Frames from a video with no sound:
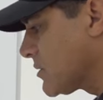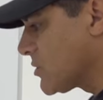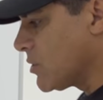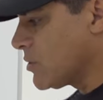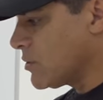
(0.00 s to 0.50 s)

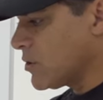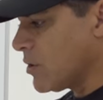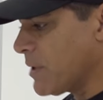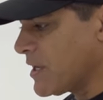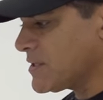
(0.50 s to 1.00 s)
So
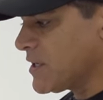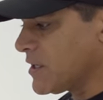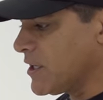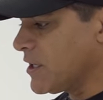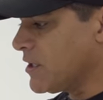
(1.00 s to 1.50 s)
you're
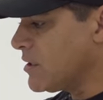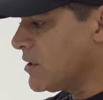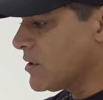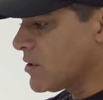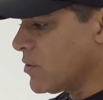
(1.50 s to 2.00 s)
basically
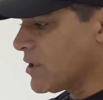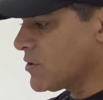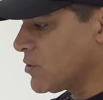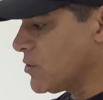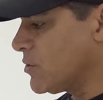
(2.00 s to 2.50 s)

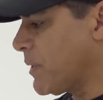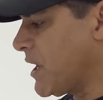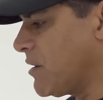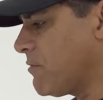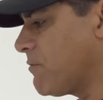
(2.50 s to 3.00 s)
going to
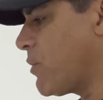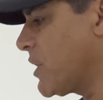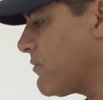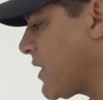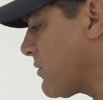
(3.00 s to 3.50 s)
pay
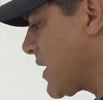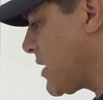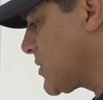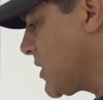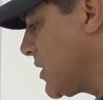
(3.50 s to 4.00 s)

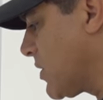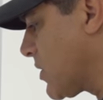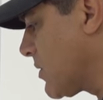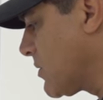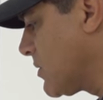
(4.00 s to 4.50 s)
$45,000 a
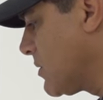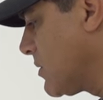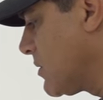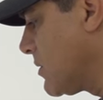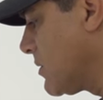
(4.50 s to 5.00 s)
year
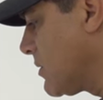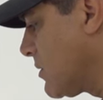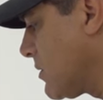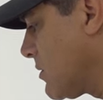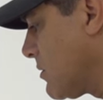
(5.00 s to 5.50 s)

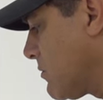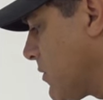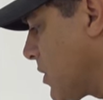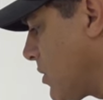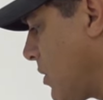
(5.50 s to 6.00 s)

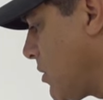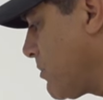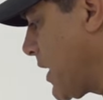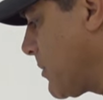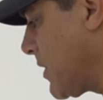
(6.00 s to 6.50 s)
for your
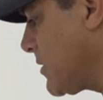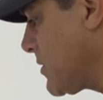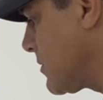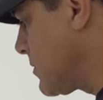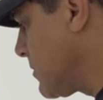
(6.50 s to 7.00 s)
loan payment.